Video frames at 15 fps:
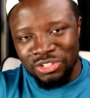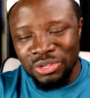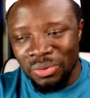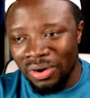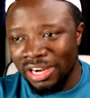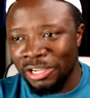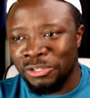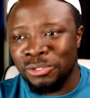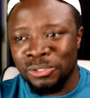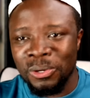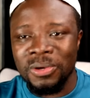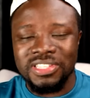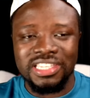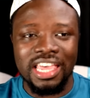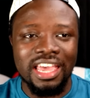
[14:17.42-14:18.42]
You wanna
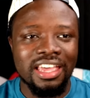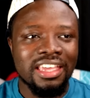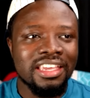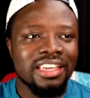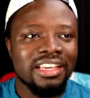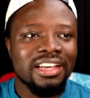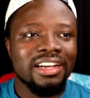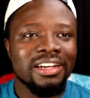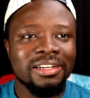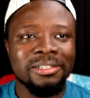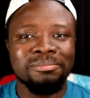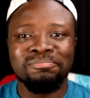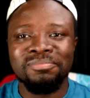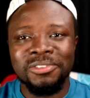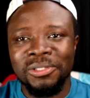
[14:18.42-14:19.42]
show say,
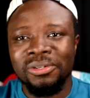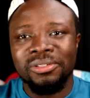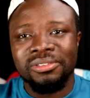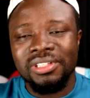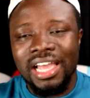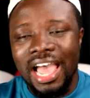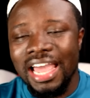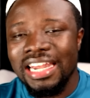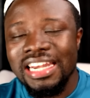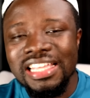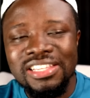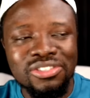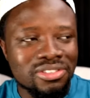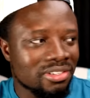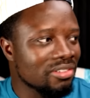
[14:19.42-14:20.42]
you know, at
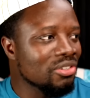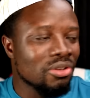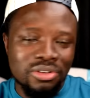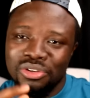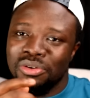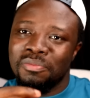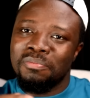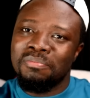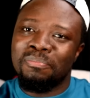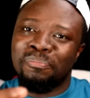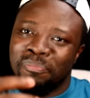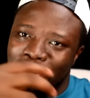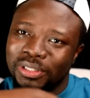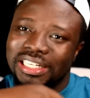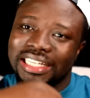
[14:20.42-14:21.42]
least you
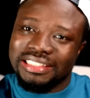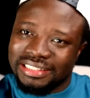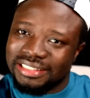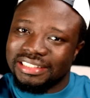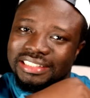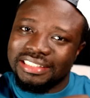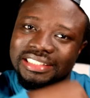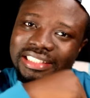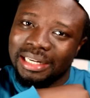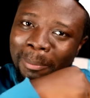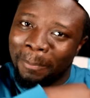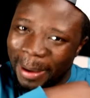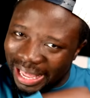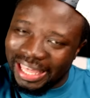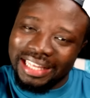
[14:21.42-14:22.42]
put the thing in the
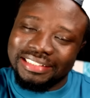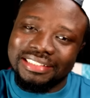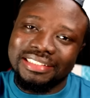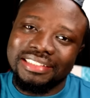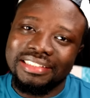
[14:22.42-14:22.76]
pocket